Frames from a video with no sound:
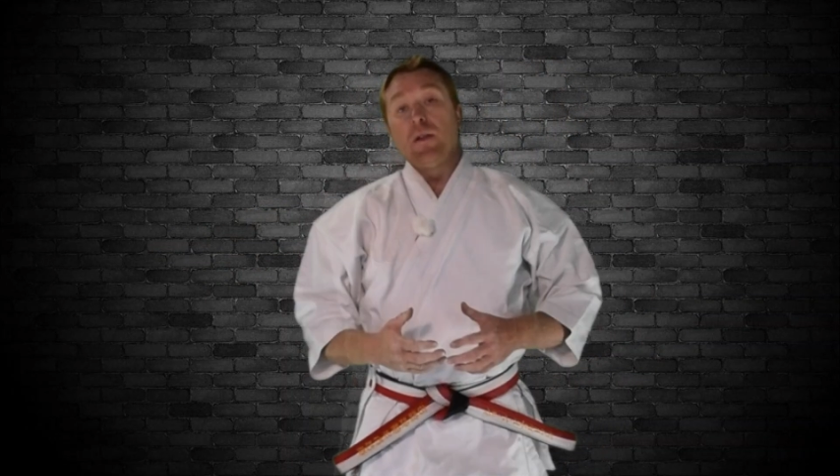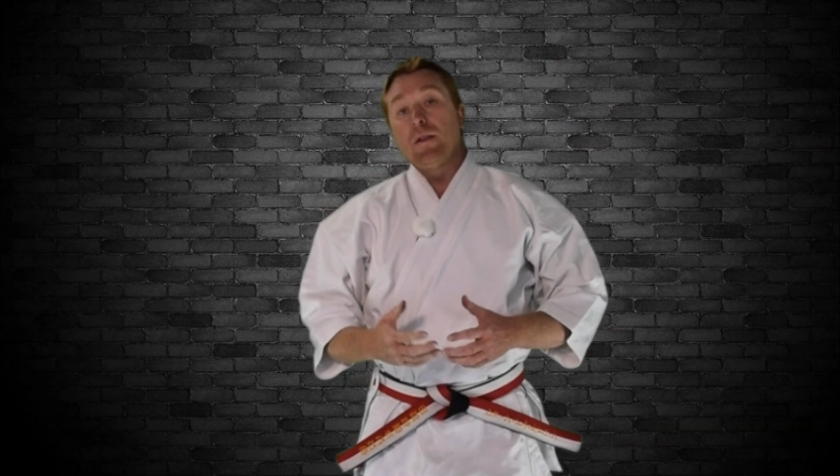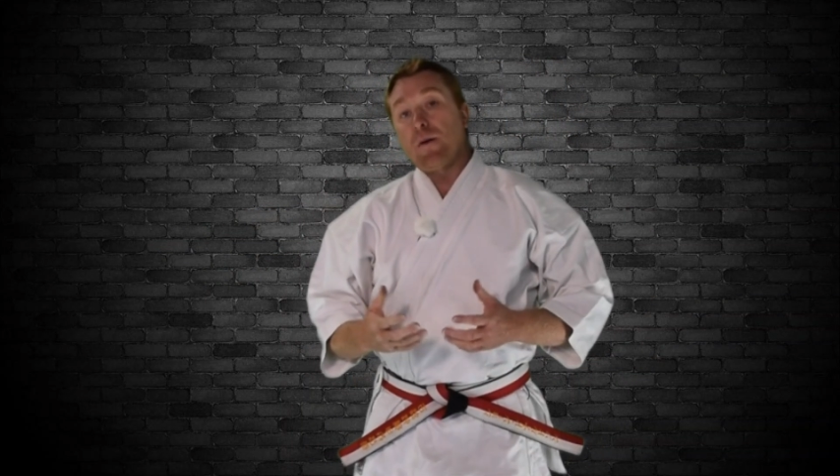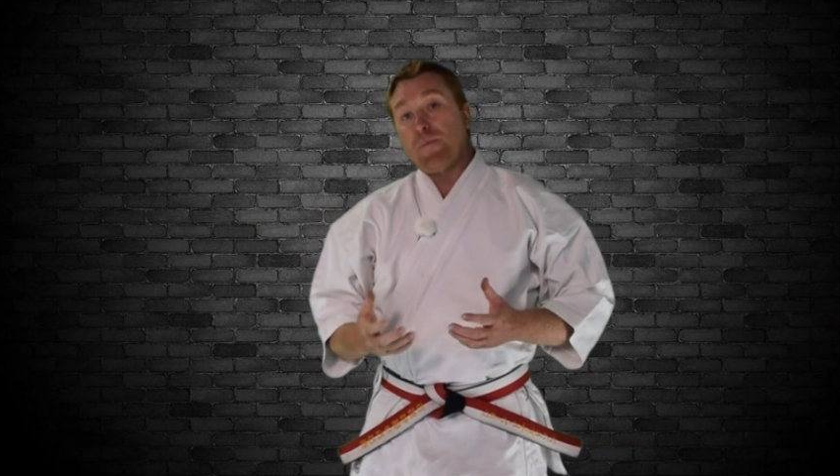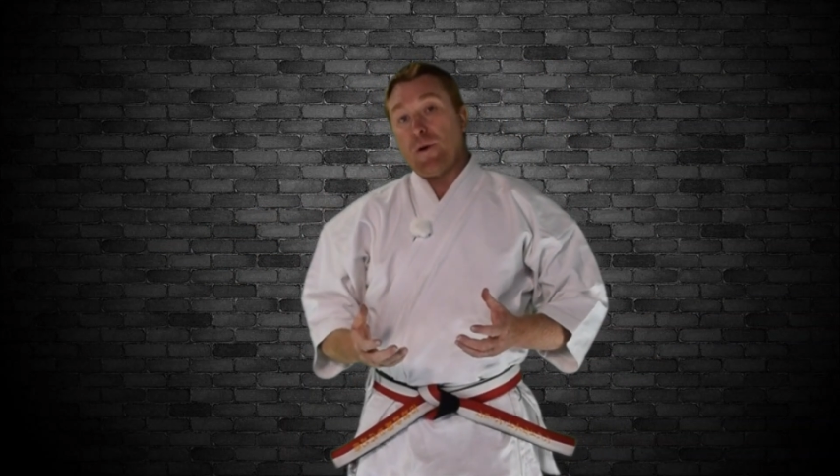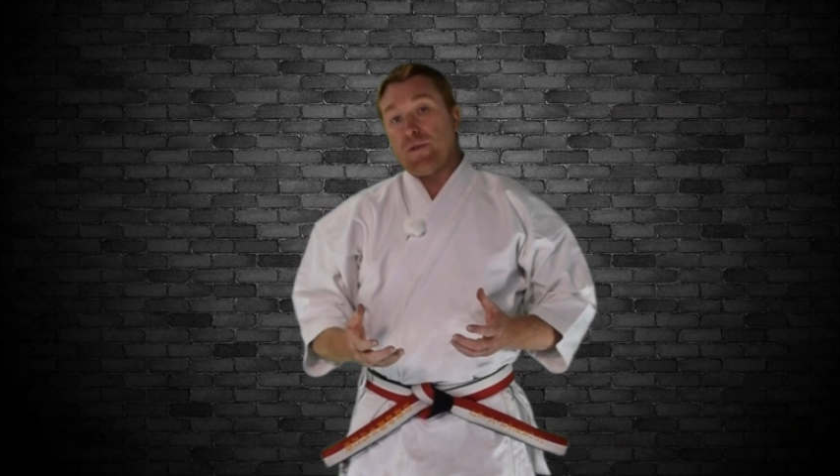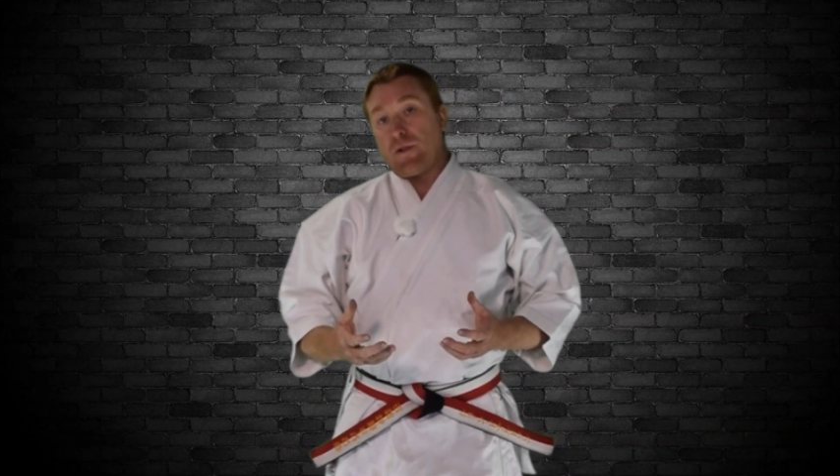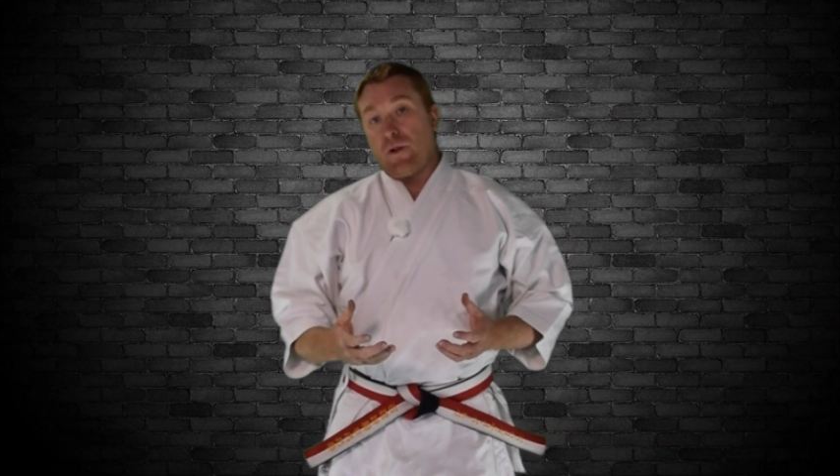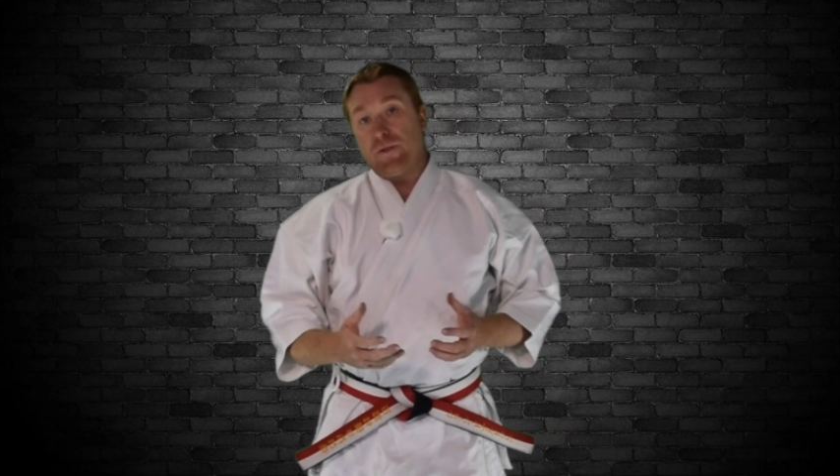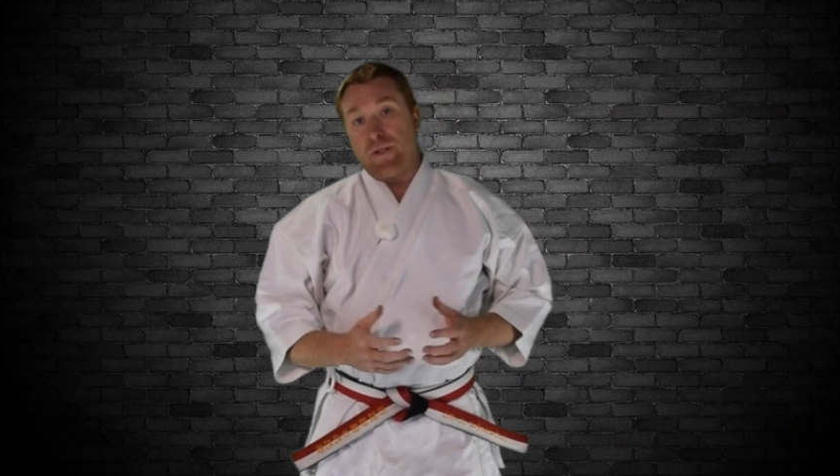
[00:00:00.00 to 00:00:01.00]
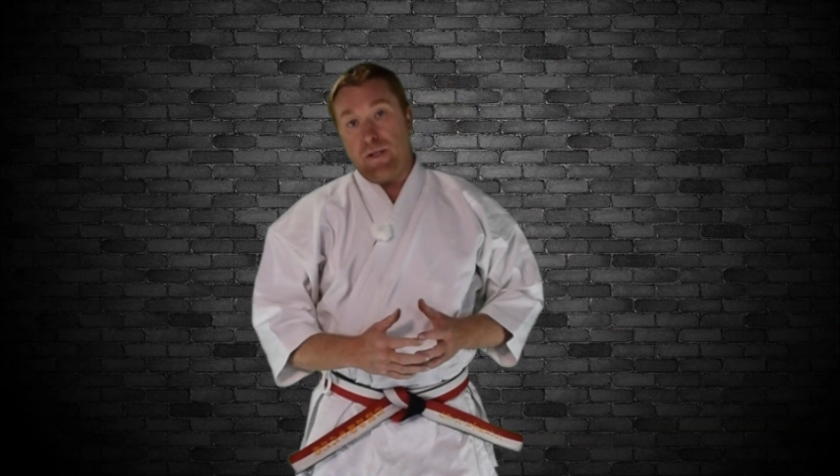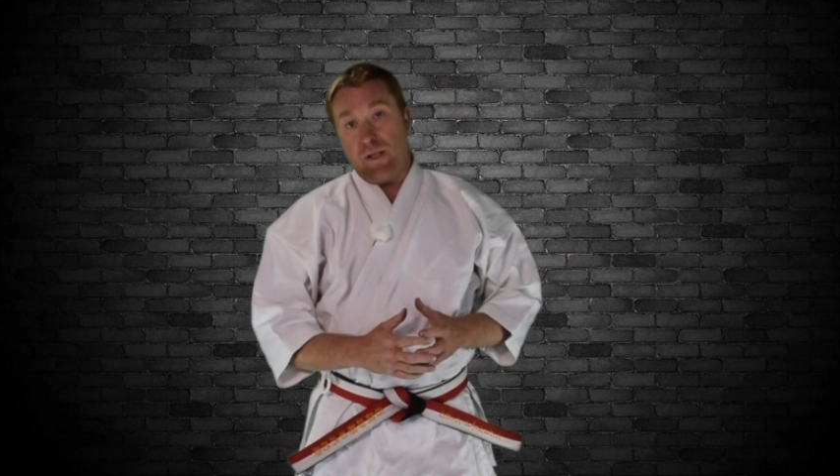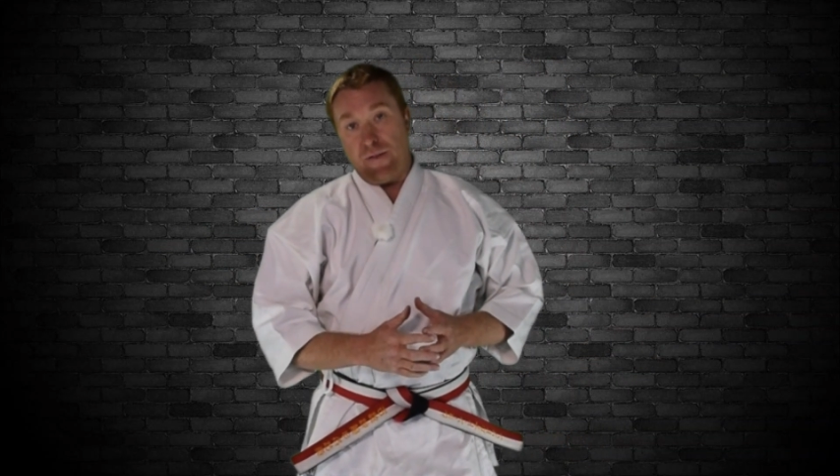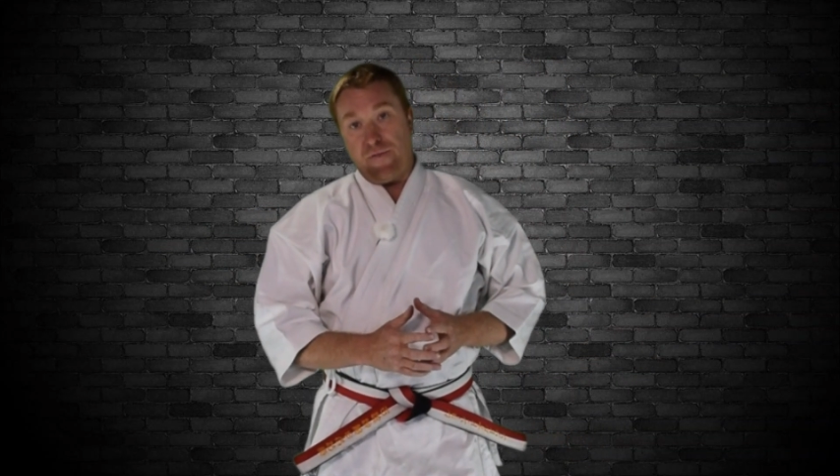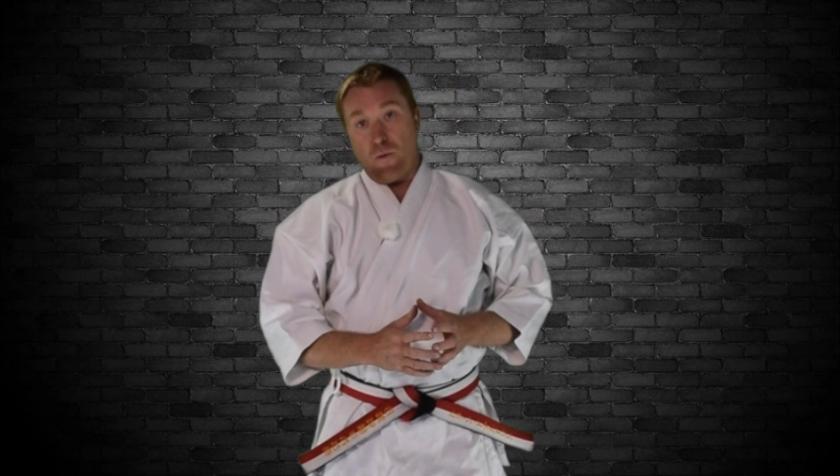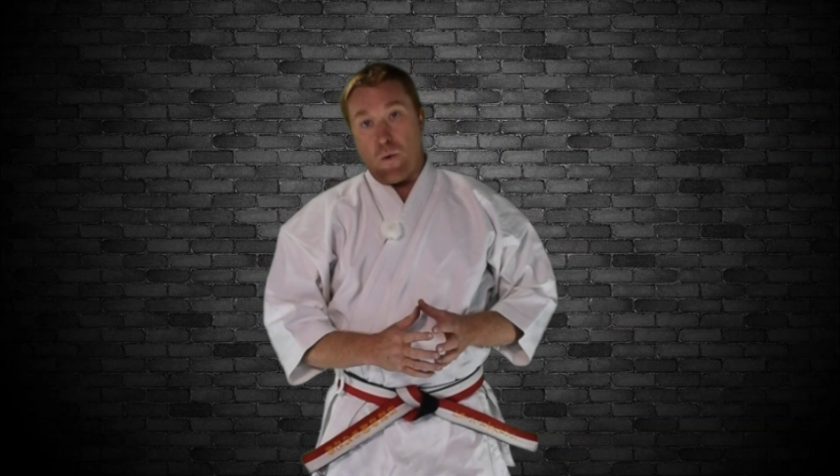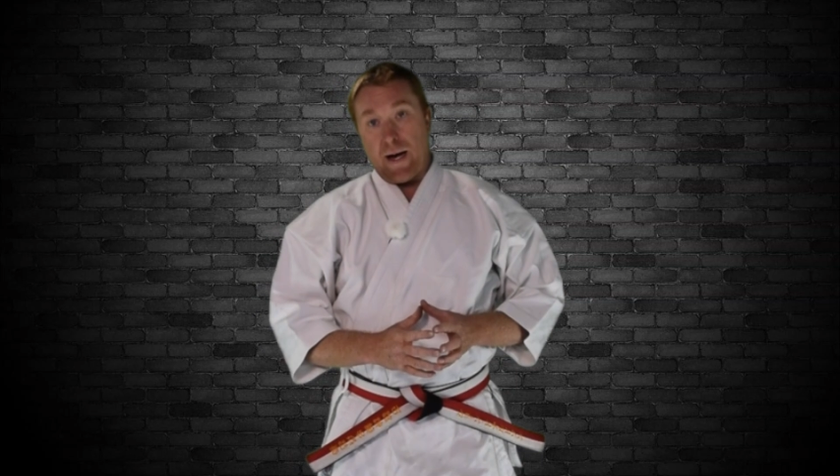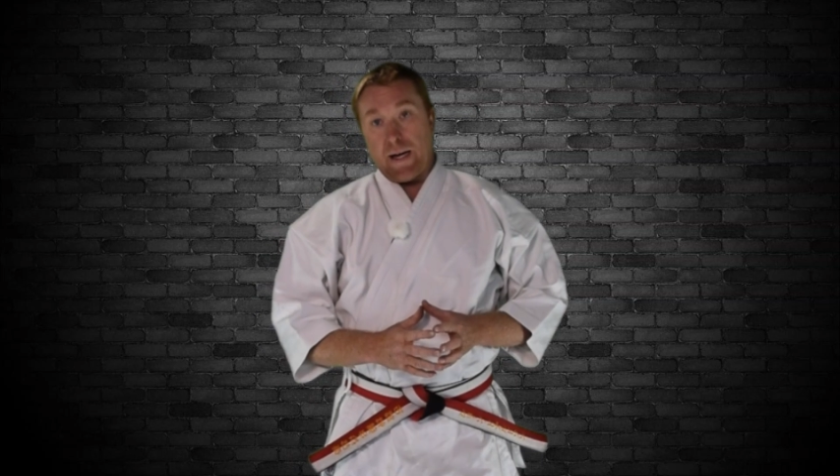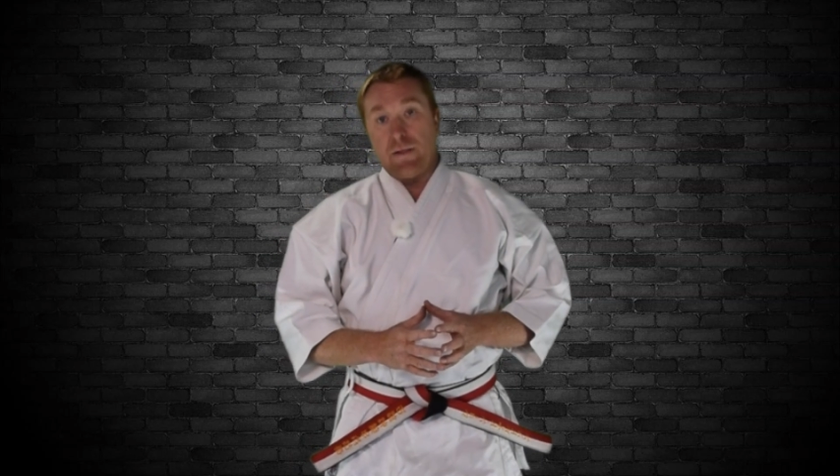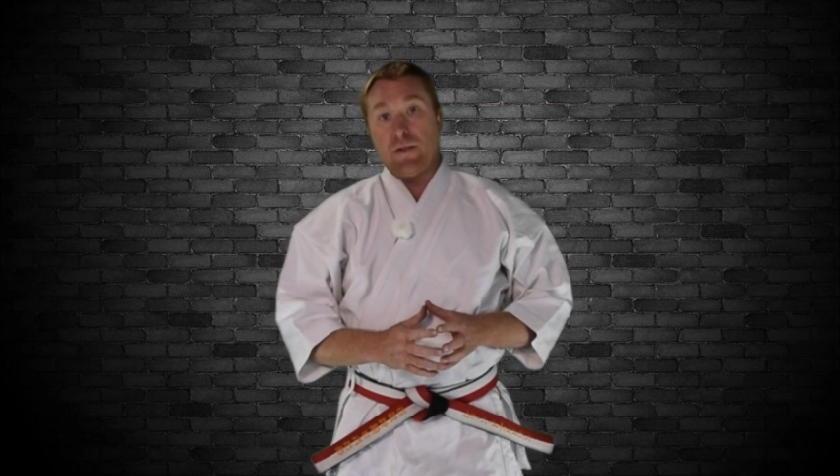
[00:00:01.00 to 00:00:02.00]
There are pros and cons to the different
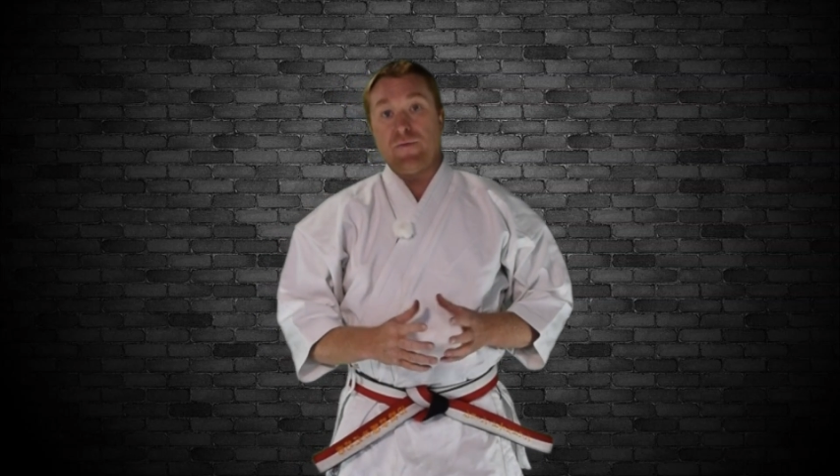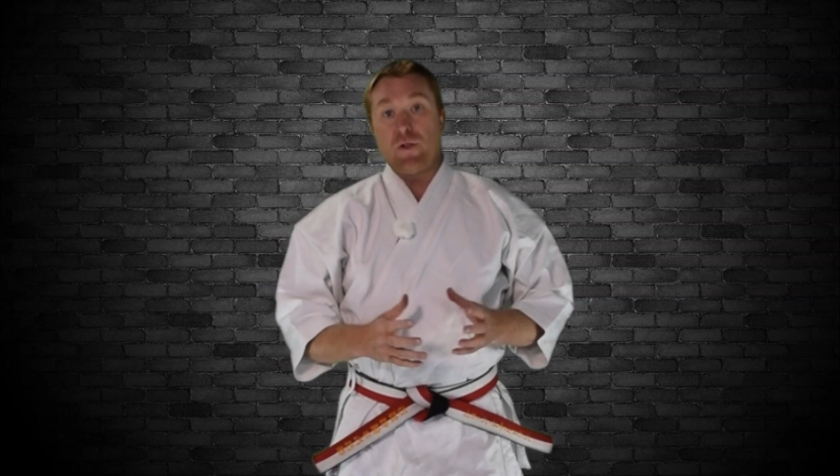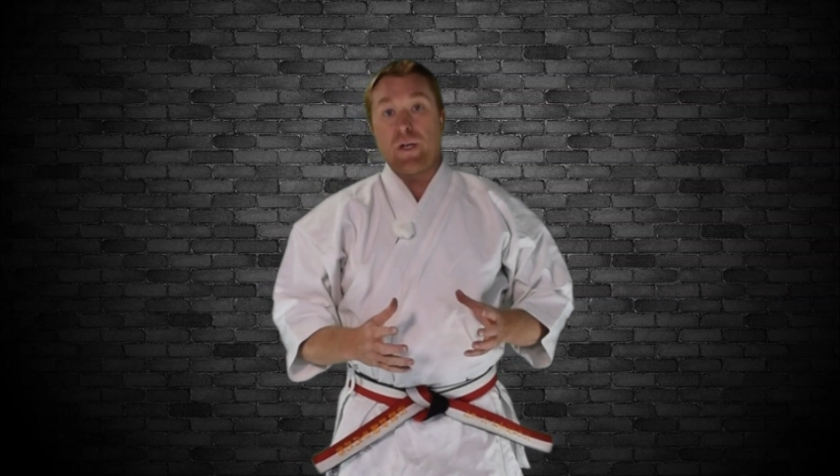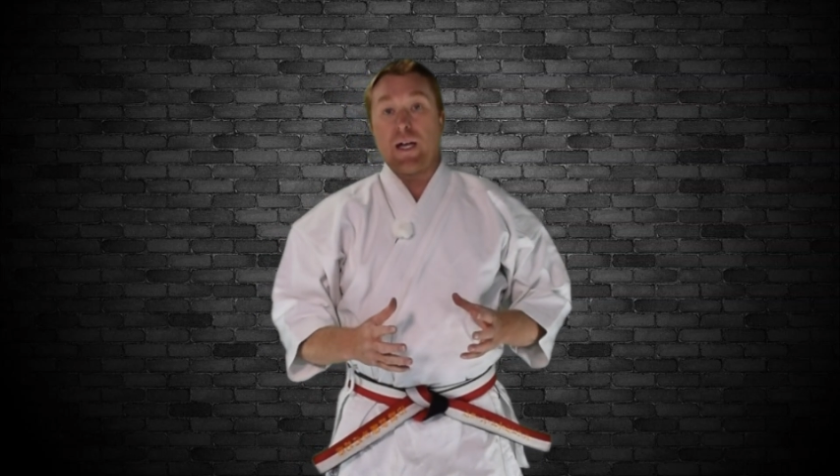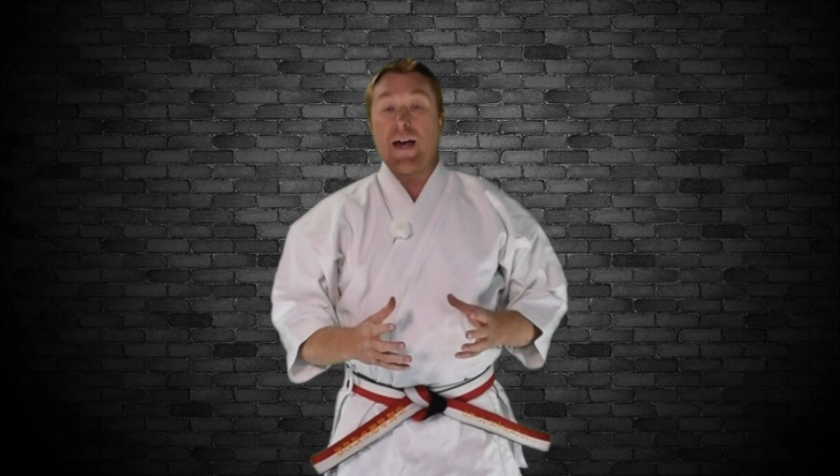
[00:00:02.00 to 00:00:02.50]
ways of doing it,